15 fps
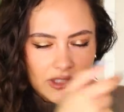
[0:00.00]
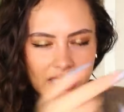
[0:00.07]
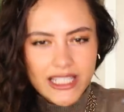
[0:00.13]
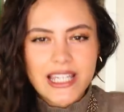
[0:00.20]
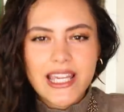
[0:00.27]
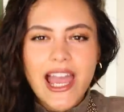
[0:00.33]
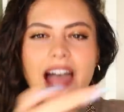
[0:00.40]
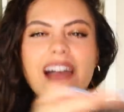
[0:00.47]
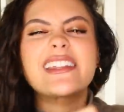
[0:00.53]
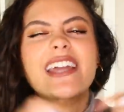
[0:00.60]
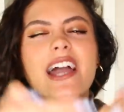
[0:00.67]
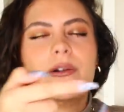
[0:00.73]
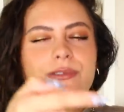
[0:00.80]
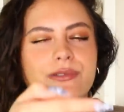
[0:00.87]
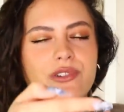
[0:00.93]
You get
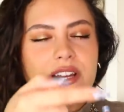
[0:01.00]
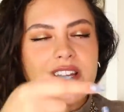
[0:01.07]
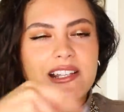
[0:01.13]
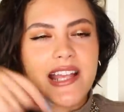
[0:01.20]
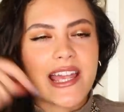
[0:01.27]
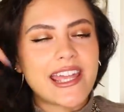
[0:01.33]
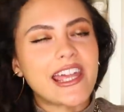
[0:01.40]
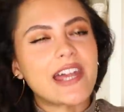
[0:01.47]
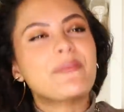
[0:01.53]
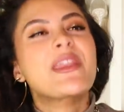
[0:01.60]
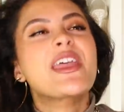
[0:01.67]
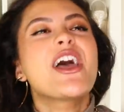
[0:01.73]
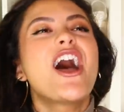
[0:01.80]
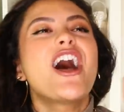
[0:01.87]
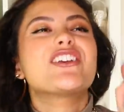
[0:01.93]
what I'm trying to say here.
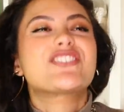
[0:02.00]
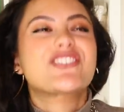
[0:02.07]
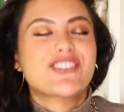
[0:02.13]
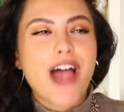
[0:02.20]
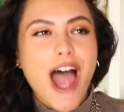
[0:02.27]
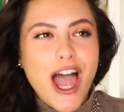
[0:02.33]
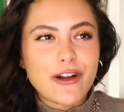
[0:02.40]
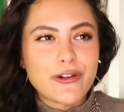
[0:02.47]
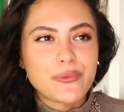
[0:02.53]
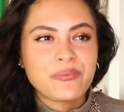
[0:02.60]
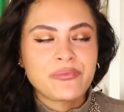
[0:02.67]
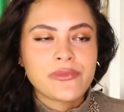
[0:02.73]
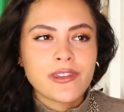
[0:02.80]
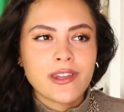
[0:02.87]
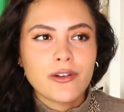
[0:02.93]
So
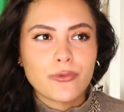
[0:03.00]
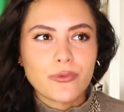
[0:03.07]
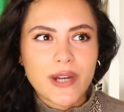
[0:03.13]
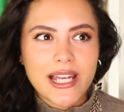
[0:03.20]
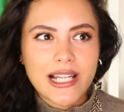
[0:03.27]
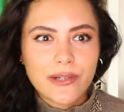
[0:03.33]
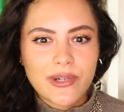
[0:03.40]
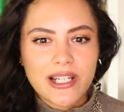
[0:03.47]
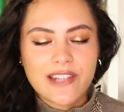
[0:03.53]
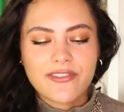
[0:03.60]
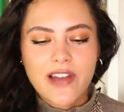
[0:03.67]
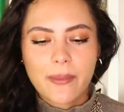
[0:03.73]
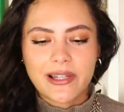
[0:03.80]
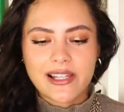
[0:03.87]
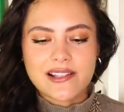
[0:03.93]
Really, really
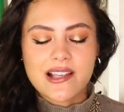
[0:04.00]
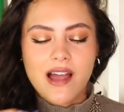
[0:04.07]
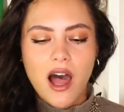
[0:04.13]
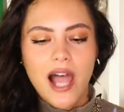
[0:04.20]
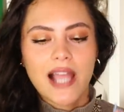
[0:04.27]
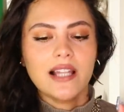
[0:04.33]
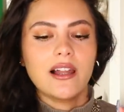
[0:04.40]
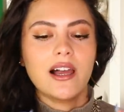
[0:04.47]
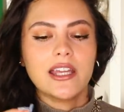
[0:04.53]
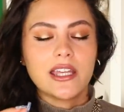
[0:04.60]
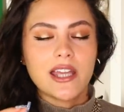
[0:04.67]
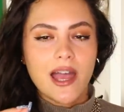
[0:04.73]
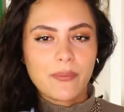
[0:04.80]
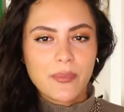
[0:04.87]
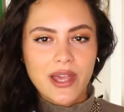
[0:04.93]
fabulous. I
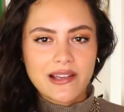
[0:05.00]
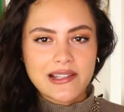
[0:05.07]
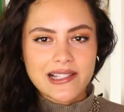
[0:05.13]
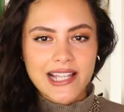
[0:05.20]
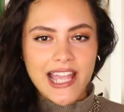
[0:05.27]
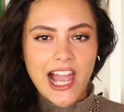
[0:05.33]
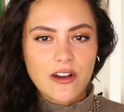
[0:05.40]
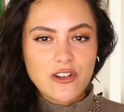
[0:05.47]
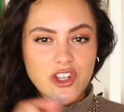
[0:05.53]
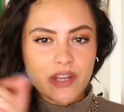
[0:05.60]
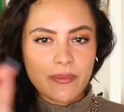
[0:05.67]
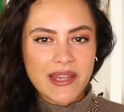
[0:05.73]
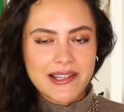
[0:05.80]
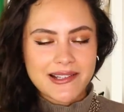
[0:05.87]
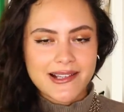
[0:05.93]
like, personally, how she
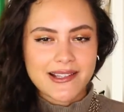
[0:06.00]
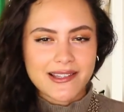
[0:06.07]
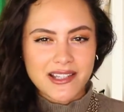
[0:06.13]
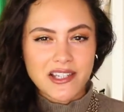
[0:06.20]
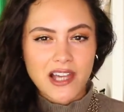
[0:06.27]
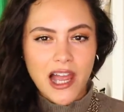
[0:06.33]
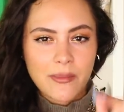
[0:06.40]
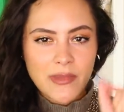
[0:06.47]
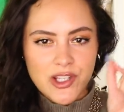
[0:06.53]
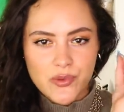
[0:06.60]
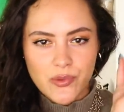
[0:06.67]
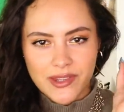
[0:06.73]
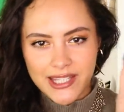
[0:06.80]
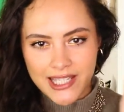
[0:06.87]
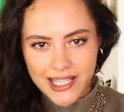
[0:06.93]
mixes the diamonds
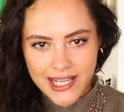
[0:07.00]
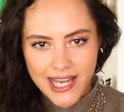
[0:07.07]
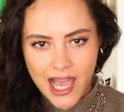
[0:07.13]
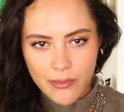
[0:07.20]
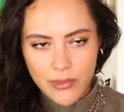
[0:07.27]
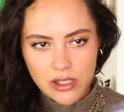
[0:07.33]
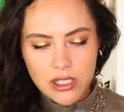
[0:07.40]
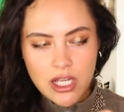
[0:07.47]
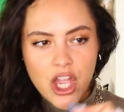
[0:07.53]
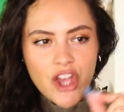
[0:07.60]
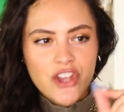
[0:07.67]
with the enamel.